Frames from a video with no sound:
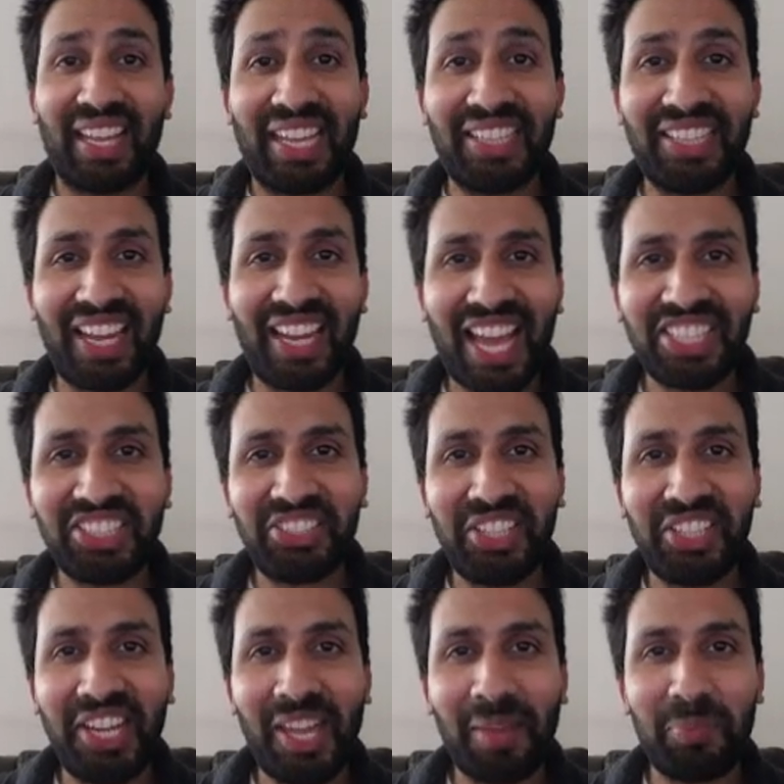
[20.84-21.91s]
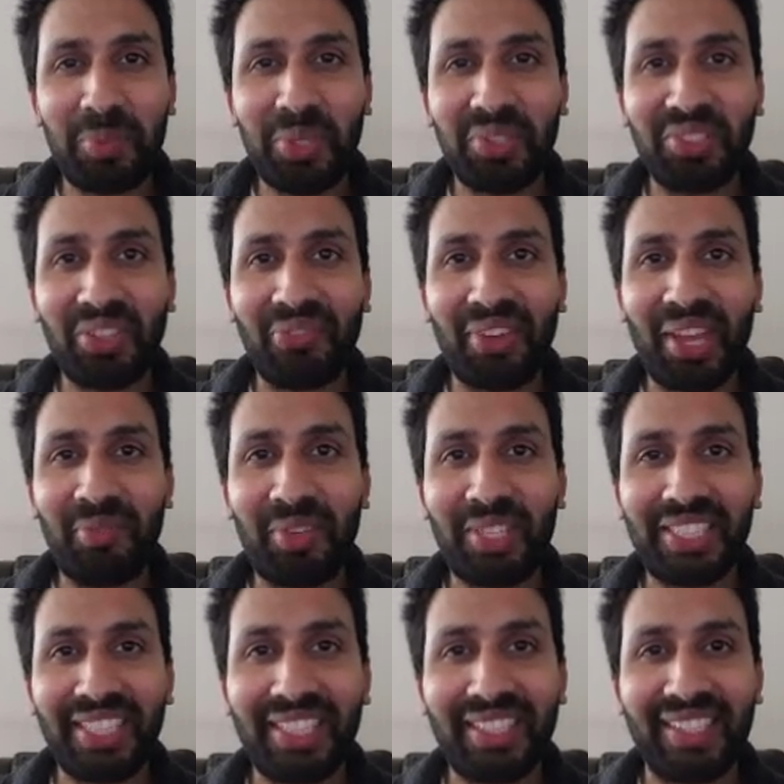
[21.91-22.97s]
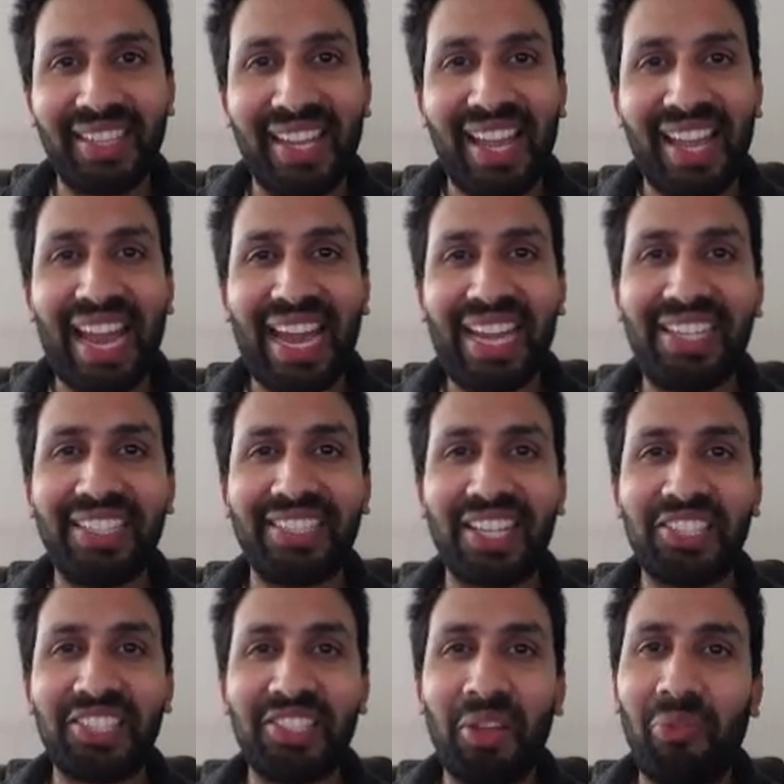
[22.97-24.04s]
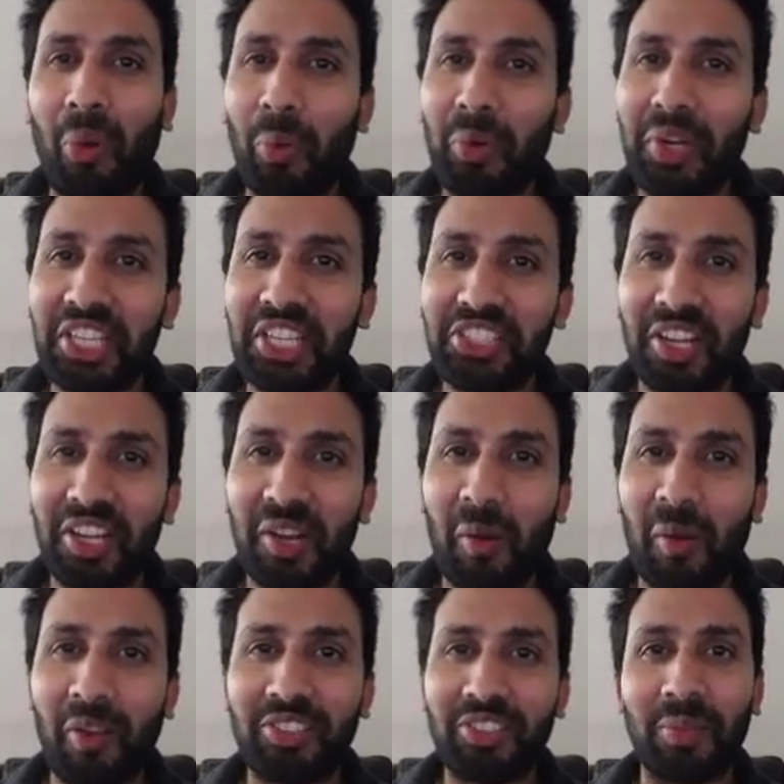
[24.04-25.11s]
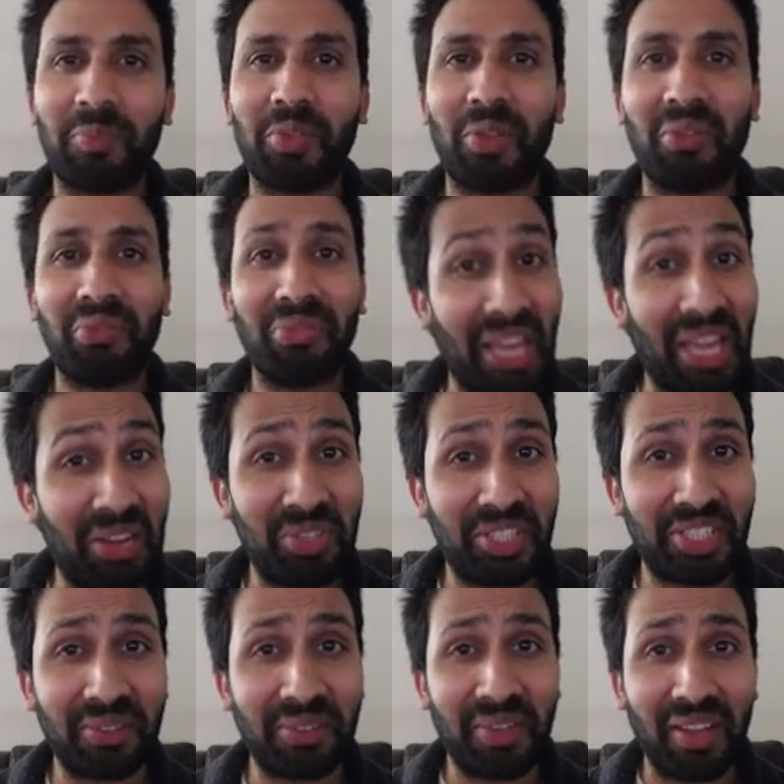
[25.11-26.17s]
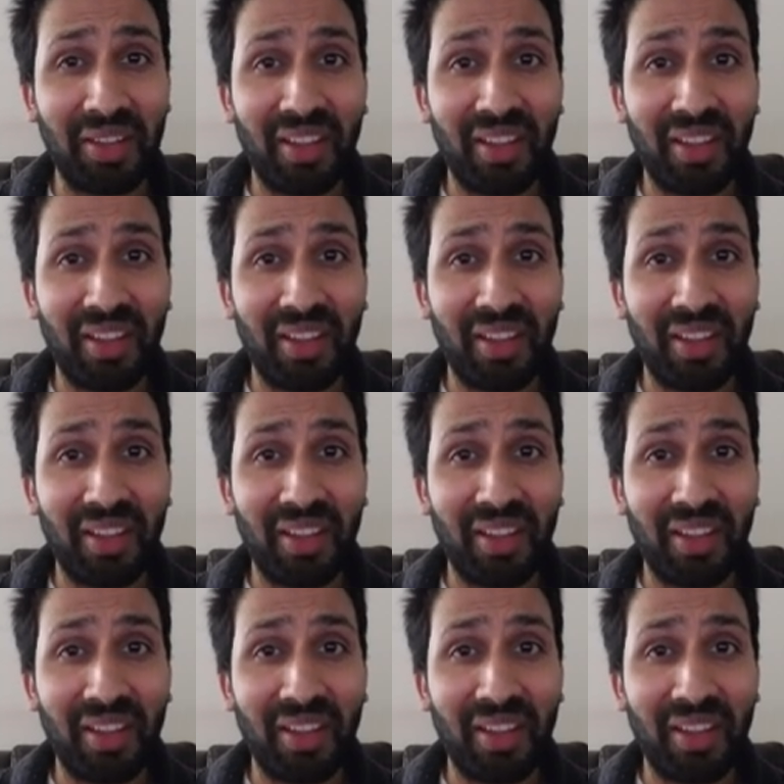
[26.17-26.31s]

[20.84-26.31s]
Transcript: In the last 3 episodes of nVision, I discussed the foundational concepts of nVision.